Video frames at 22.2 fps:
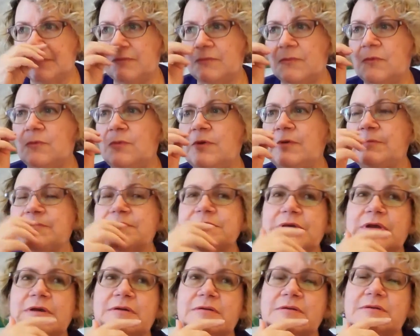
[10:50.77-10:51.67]
WIPs
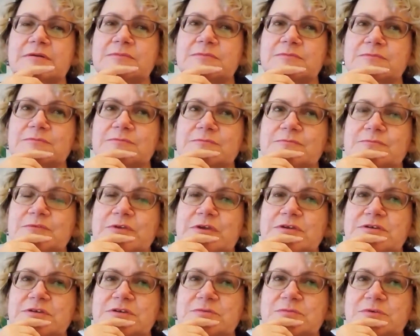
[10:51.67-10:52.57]
and
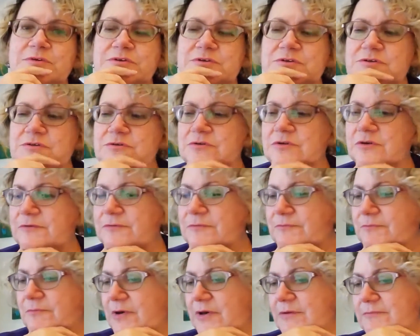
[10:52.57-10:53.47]
things I want to do,
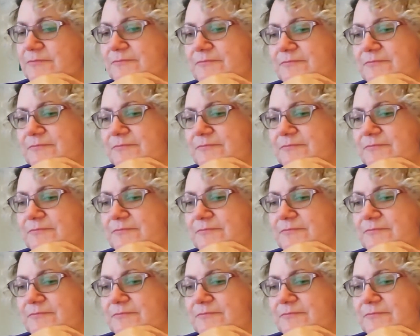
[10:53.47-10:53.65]
but